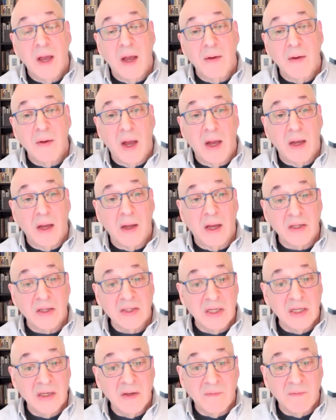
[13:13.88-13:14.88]
uh us
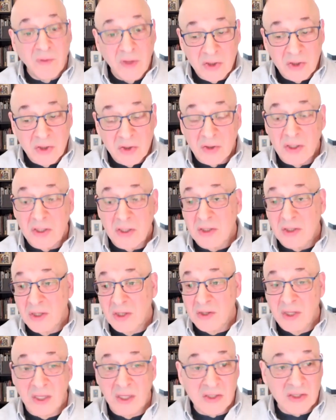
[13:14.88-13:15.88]
individually to the
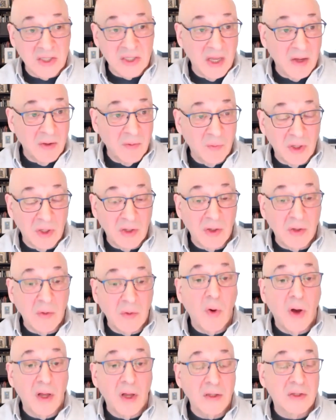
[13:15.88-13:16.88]
things that we
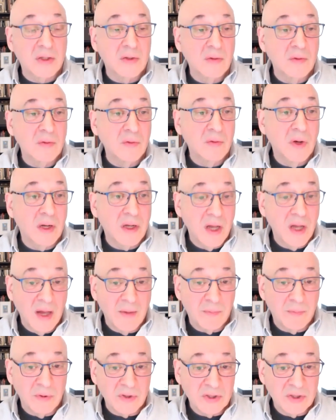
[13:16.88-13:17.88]
want to
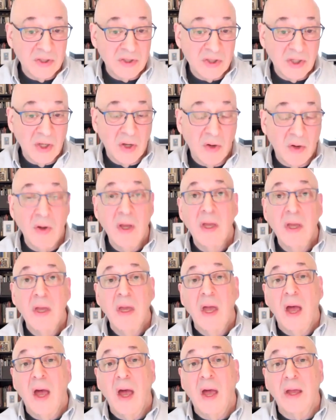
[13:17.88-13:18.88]
accomplish. And so
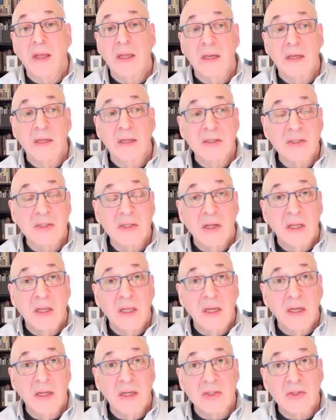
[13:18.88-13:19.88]
uh, it is
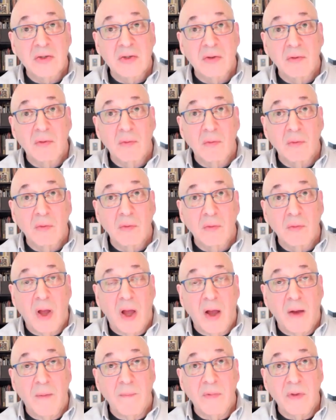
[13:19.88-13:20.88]
it is
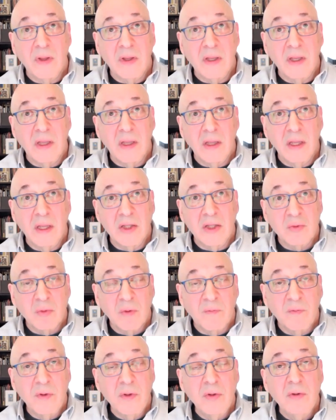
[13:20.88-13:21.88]
um, it's
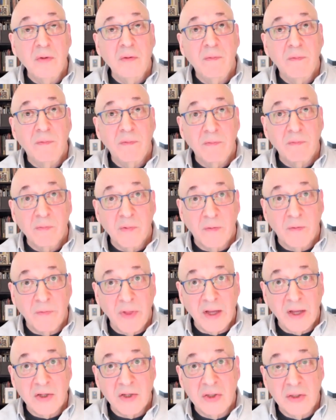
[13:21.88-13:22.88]
review,
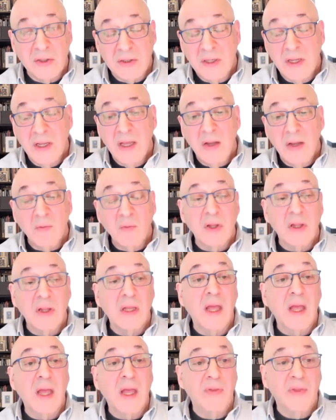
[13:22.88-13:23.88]
reflection,
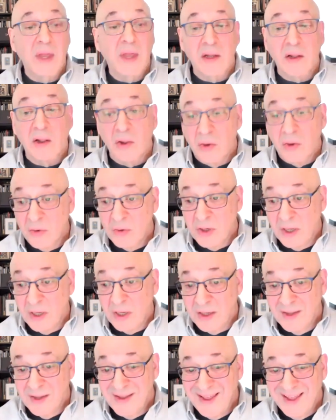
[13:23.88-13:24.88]
really, and then learning
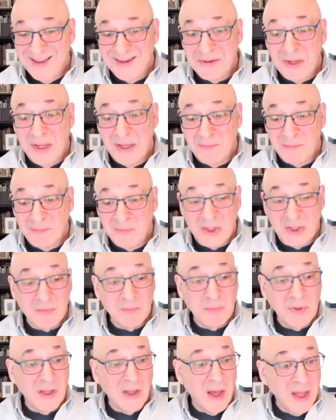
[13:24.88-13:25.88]
and and just
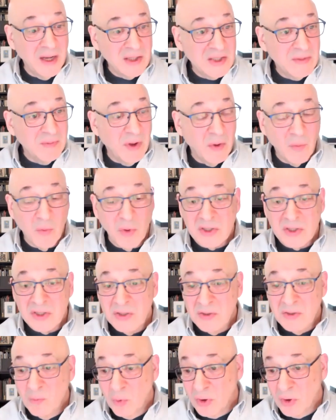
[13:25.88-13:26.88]
being honest about what's
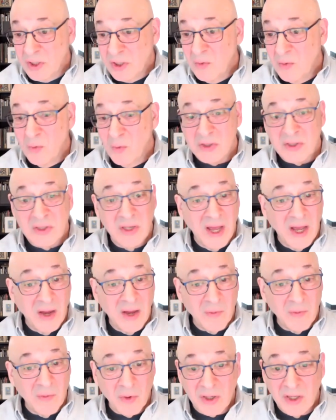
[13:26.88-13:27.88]
working, what's not
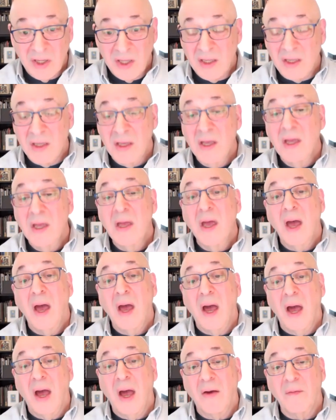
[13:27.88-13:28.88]
working,
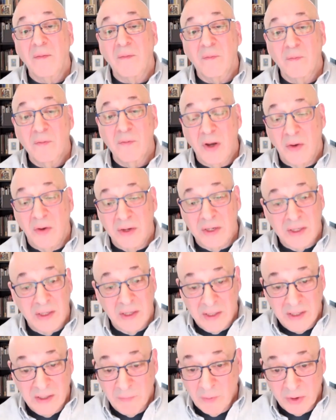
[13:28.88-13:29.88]
uh, you know,
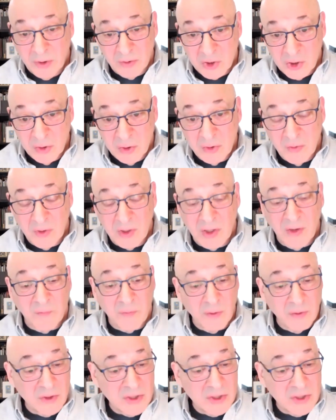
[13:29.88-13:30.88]
whether it's you doing it for
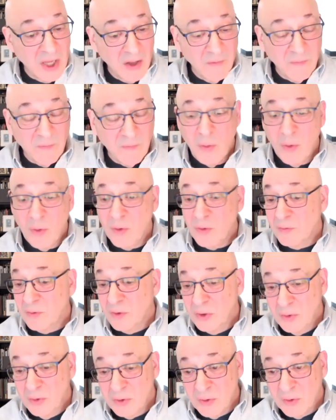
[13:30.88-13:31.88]
yourself or
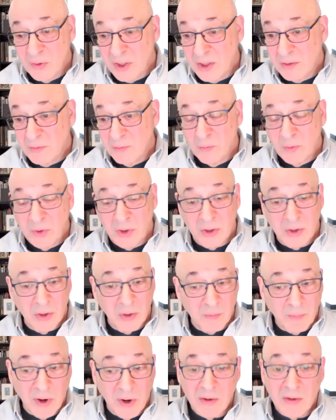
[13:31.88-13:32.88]
you doing it with your
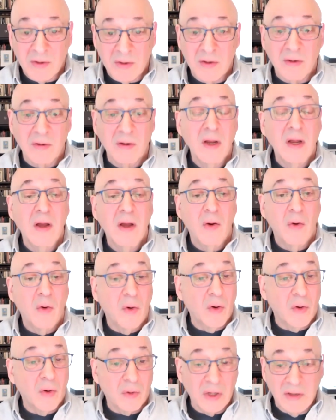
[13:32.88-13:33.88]
partner
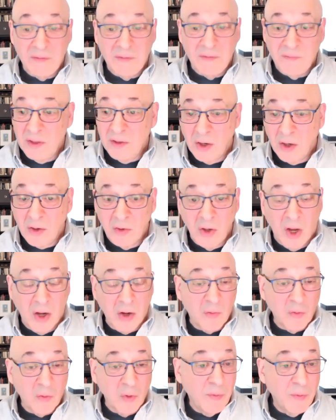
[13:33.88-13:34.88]
or even a, a
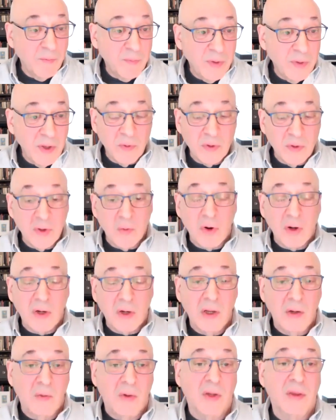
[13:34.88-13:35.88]
group of people you're
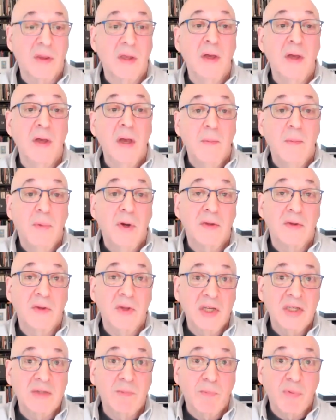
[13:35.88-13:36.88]
working with. But
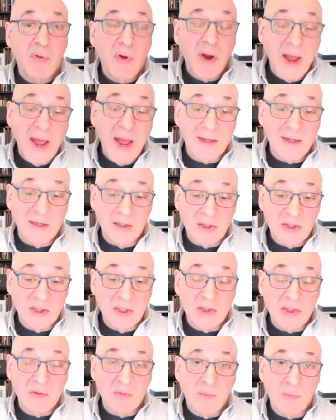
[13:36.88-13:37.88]
this practice,
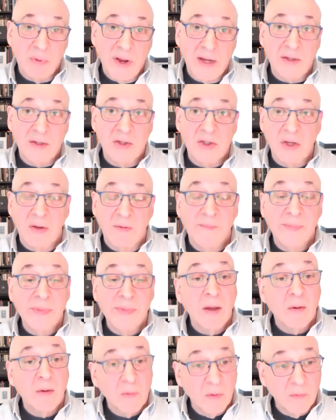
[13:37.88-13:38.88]
this practice of
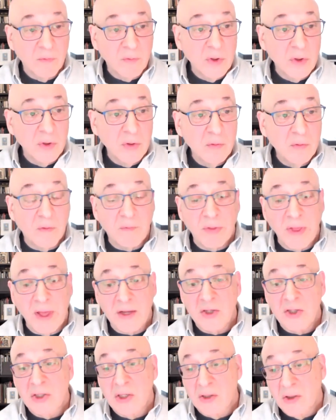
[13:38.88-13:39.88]
review,
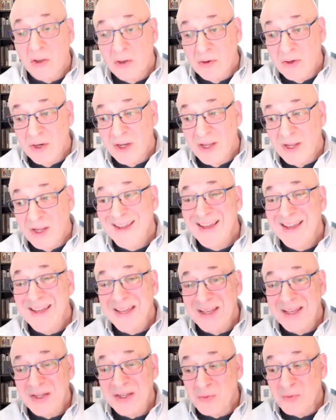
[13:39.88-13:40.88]
reflection, and learning
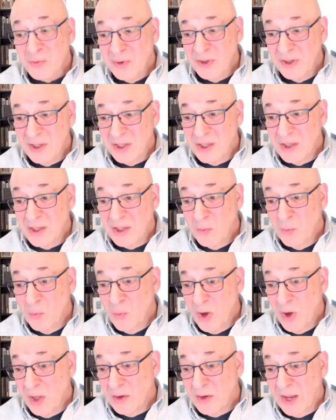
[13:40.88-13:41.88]
is really
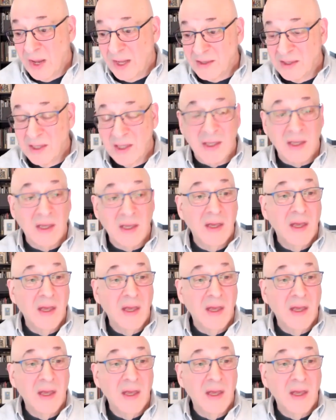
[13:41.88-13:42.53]
what I think